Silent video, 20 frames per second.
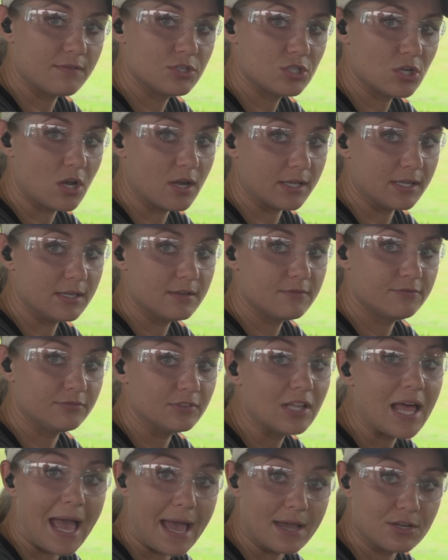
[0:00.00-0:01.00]
shot it
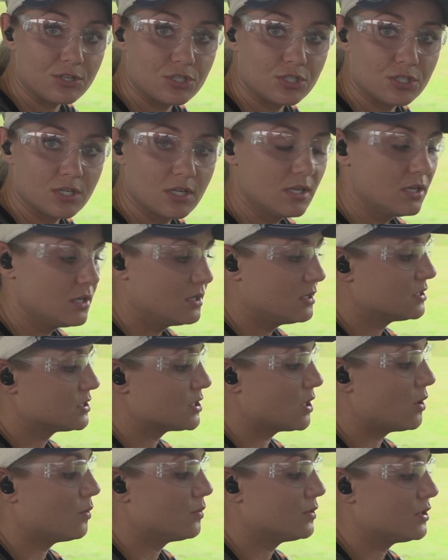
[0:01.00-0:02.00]
flash.
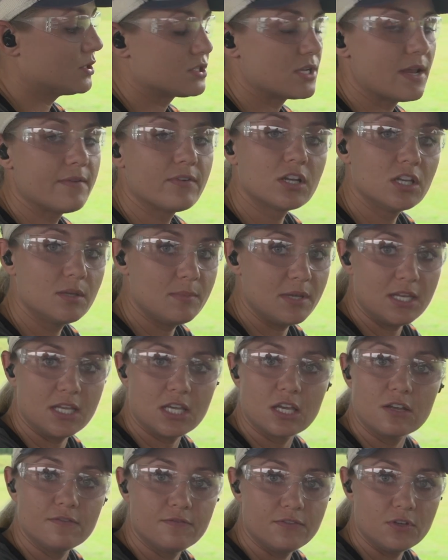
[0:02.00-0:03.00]
So there's never going to be any
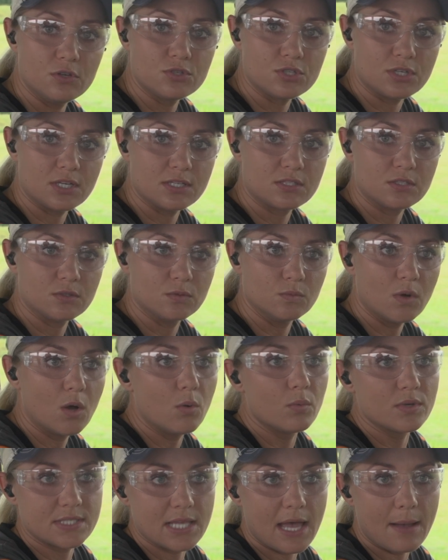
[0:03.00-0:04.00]
confusion as to, well,
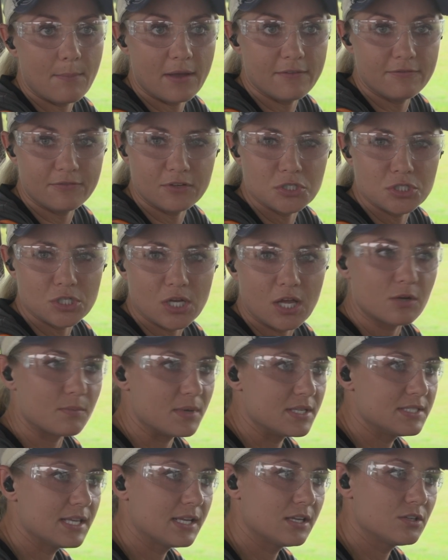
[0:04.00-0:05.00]
was that my first shot or my
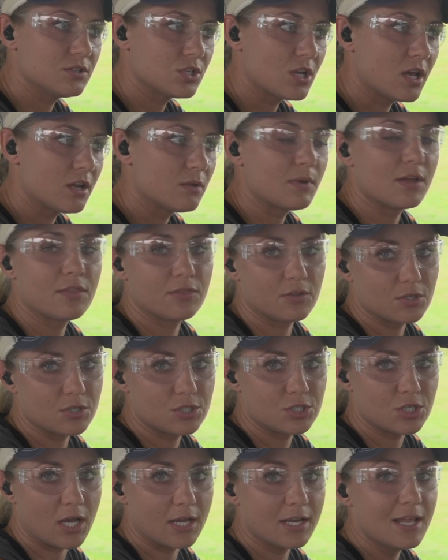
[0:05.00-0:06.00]
second shot or my third
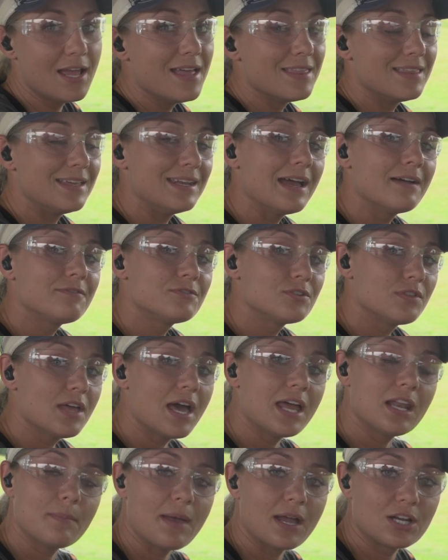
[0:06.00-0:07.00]
shot? Then after
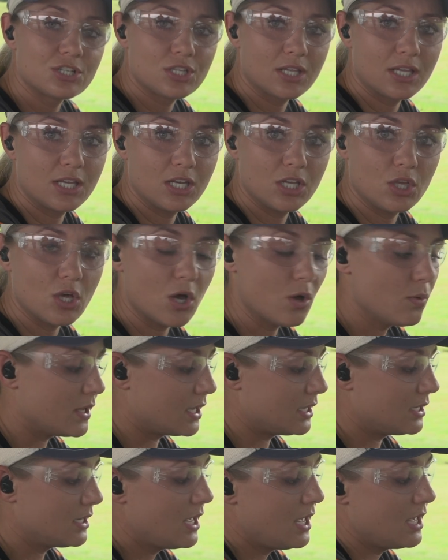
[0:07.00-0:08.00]
that, I'm actually going to go
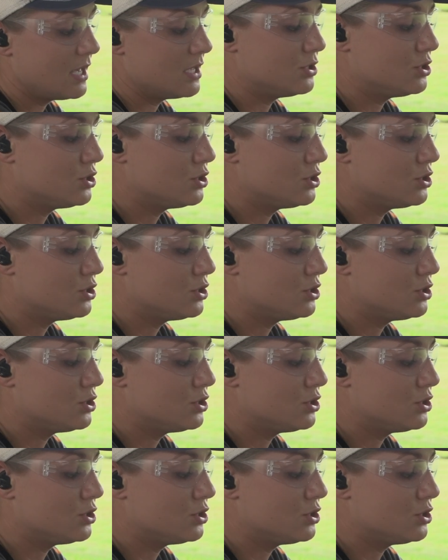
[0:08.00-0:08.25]
in and